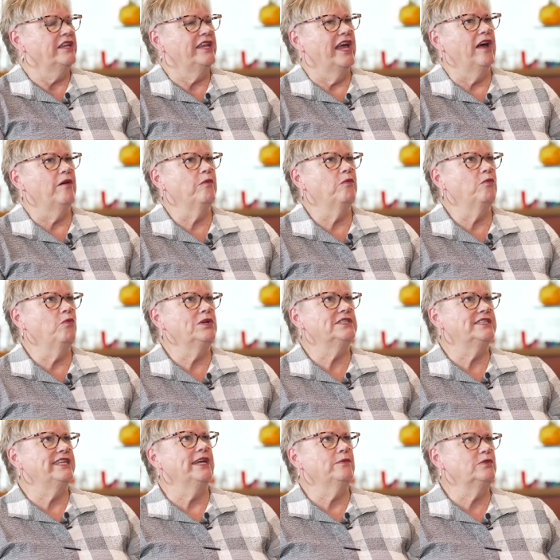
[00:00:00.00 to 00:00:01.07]
Now, when
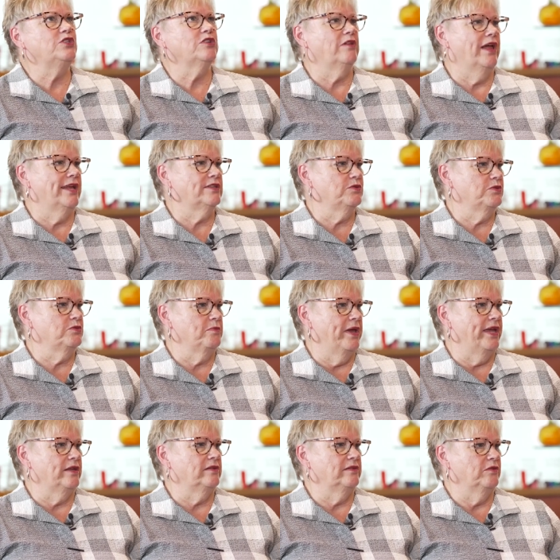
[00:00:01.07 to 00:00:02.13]
sandwich glass was
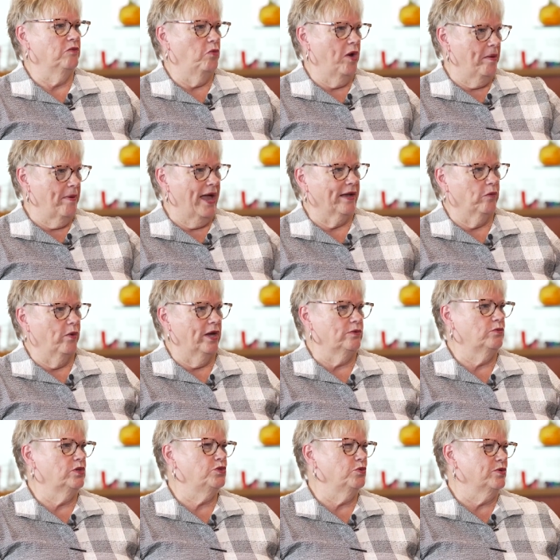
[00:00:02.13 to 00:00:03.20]
made way back
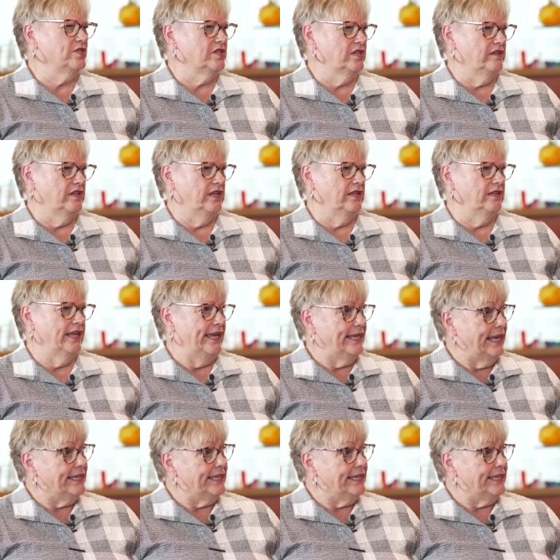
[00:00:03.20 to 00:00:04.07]
when, which was in the late